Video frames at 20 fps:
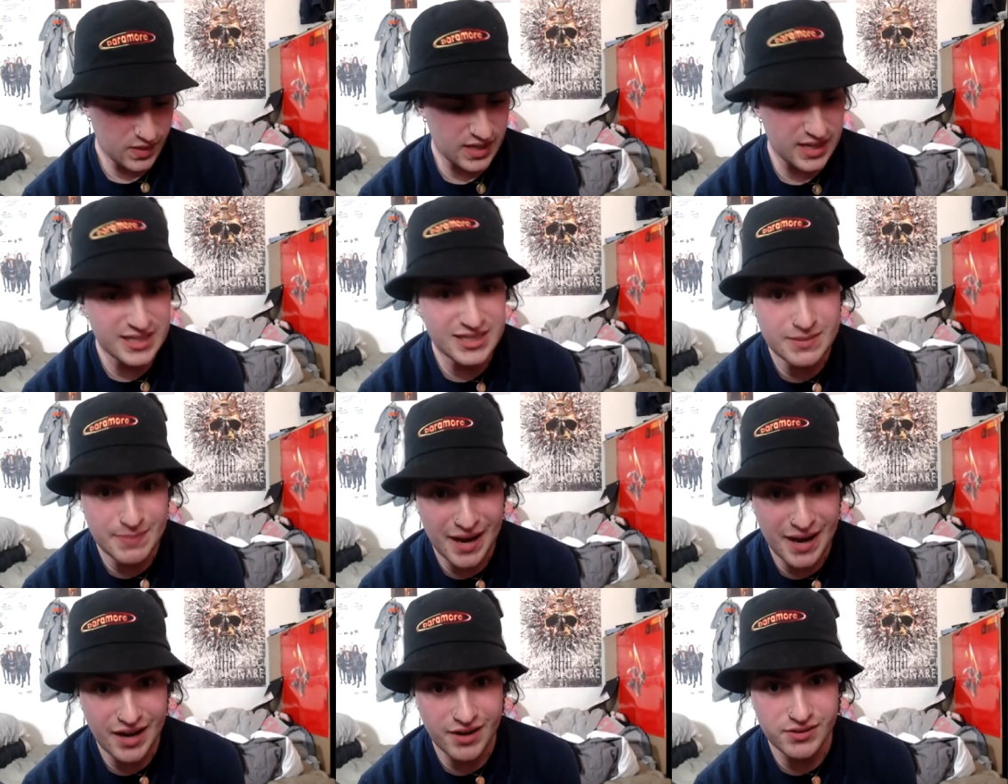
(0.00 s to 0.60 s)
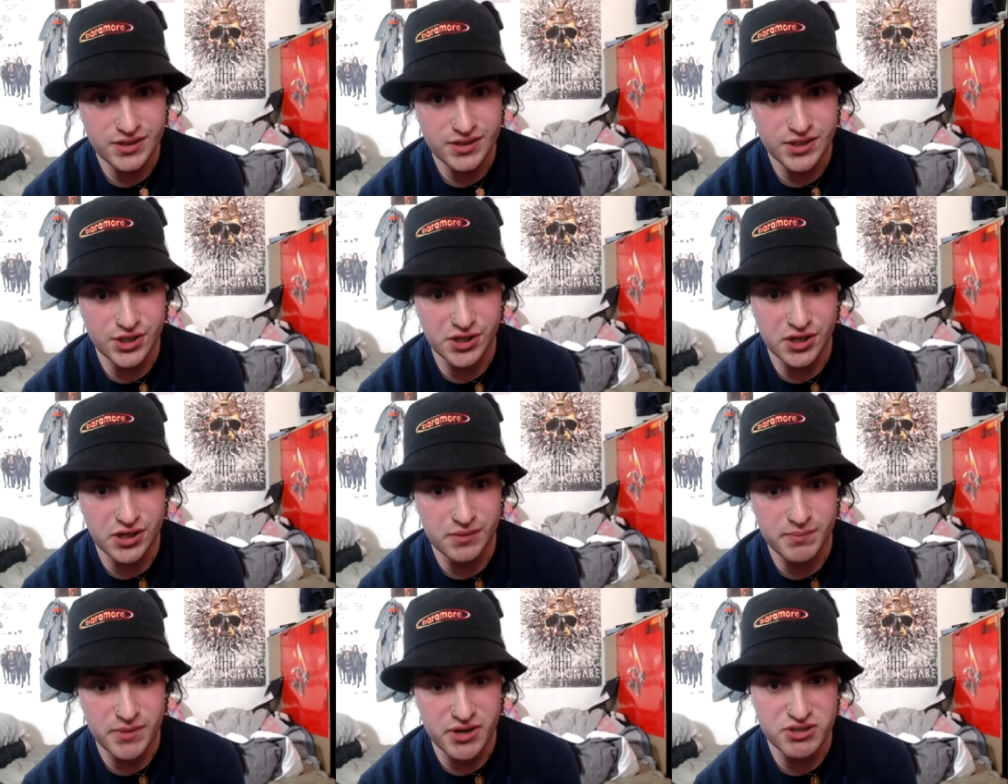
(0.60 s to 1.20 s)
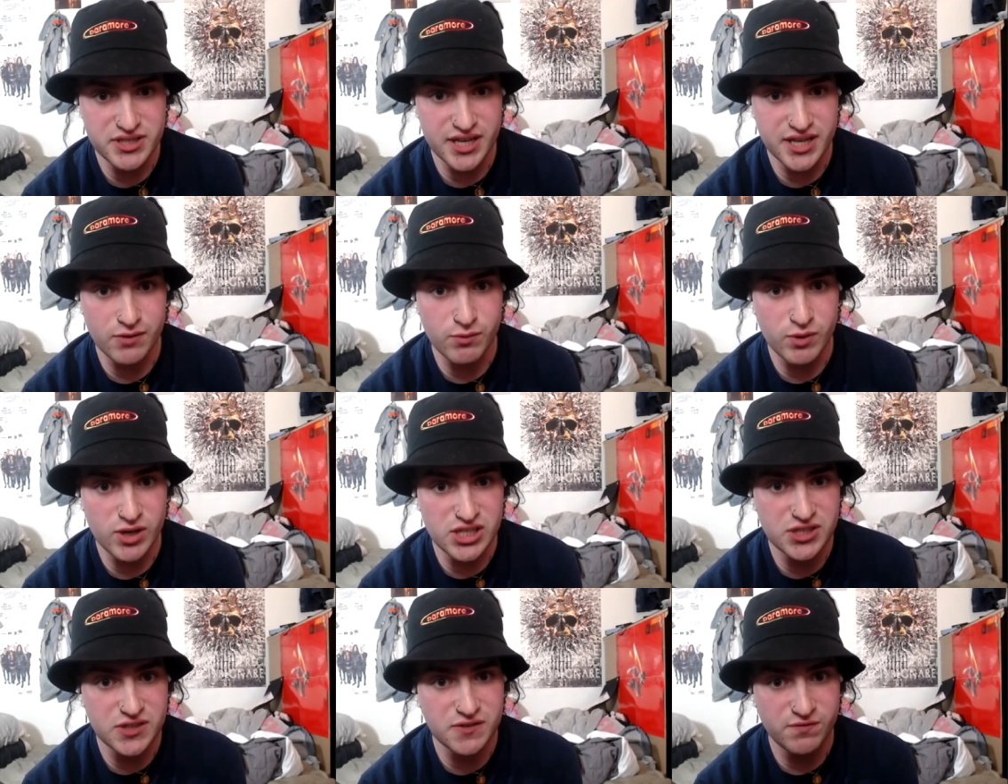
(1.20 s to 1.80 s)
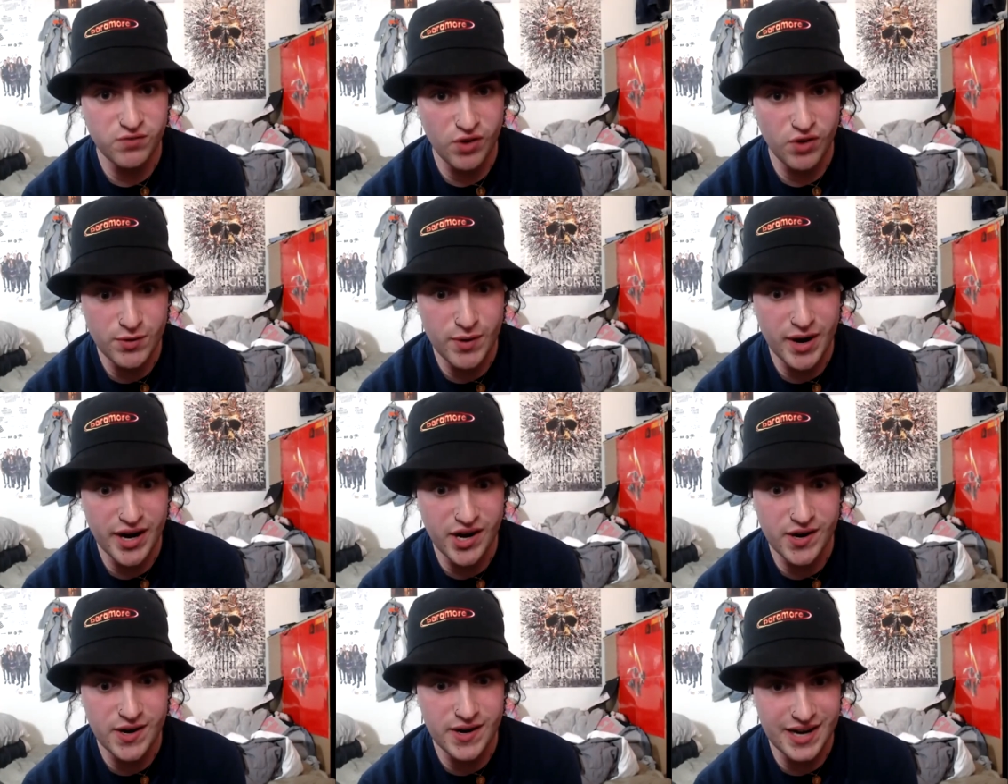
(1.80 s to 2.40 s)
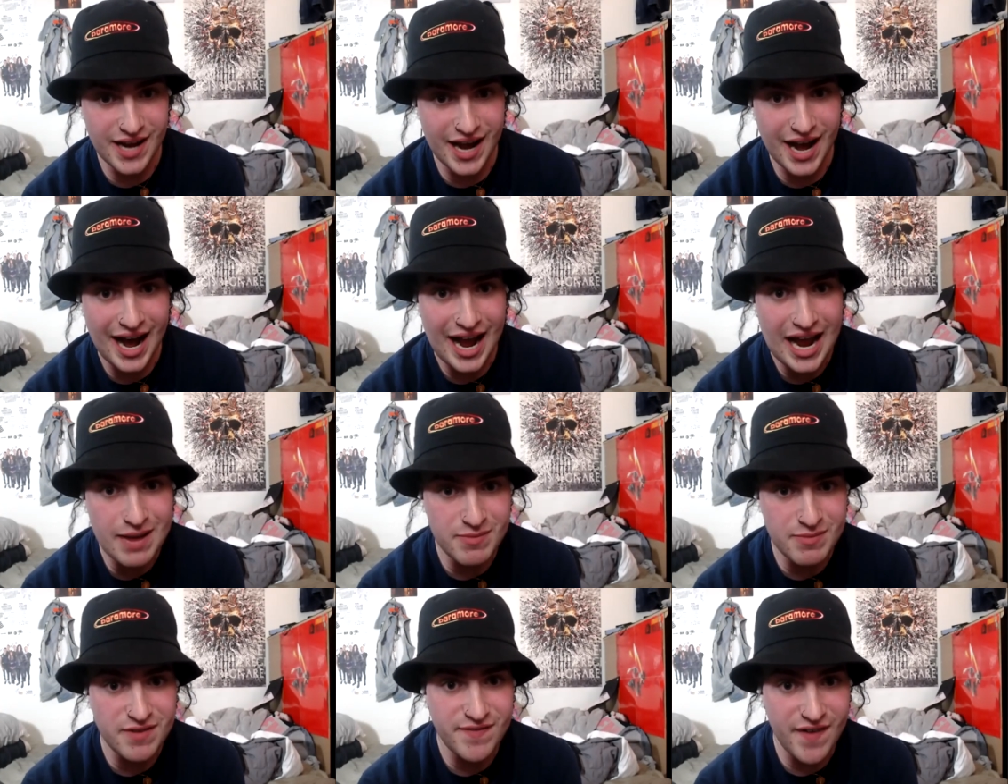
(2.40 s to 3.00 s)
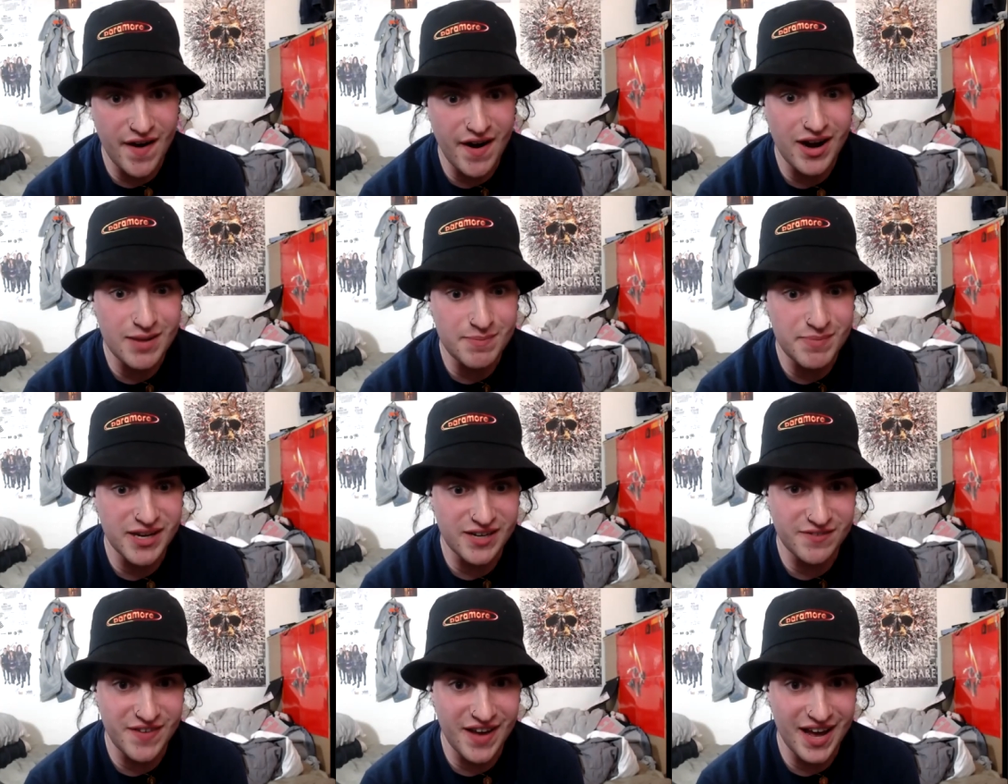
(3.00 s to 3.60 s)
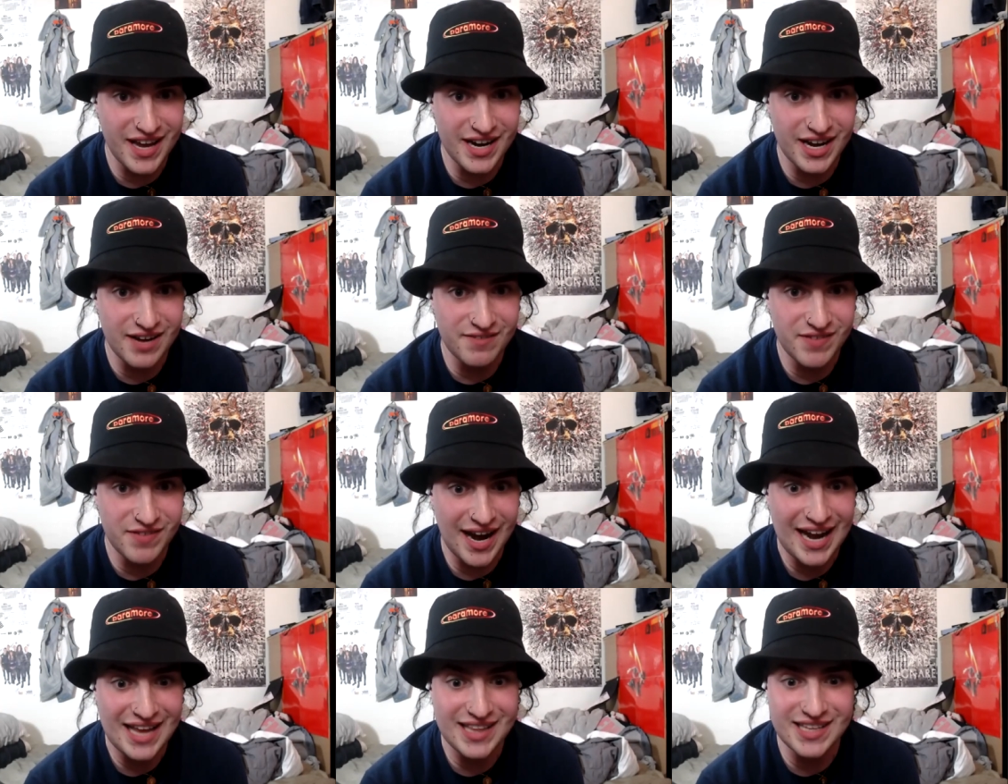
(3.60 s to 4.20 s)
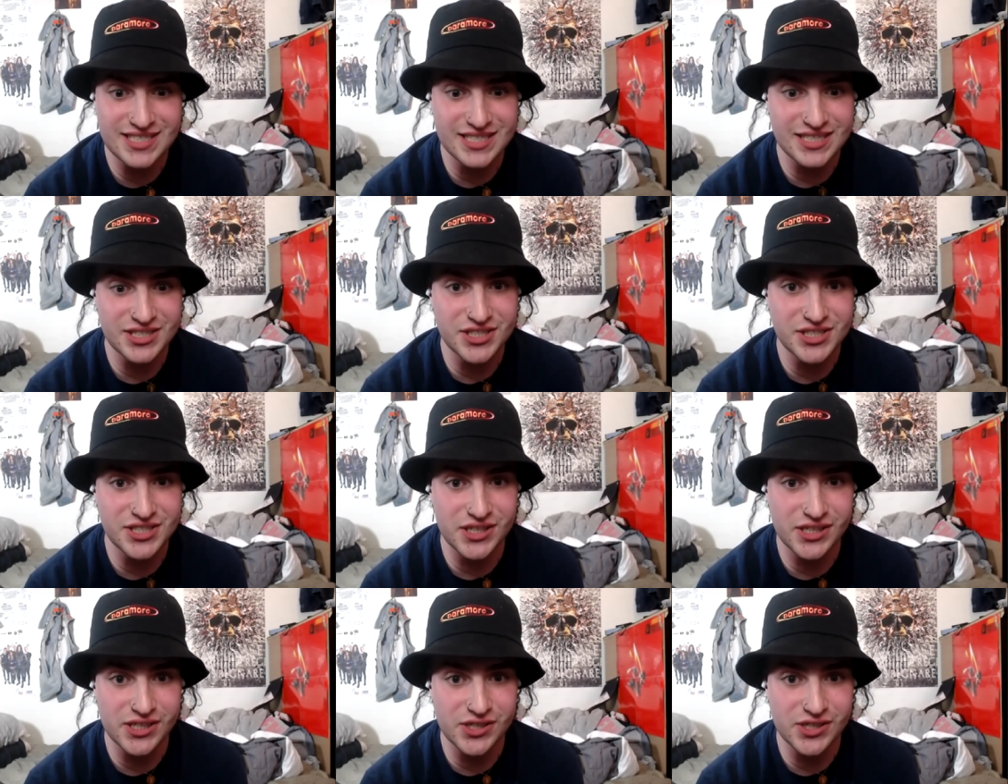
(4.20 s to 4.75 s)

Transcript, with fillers: it's about your music, which, for the record, I am a very big fan of. I listen to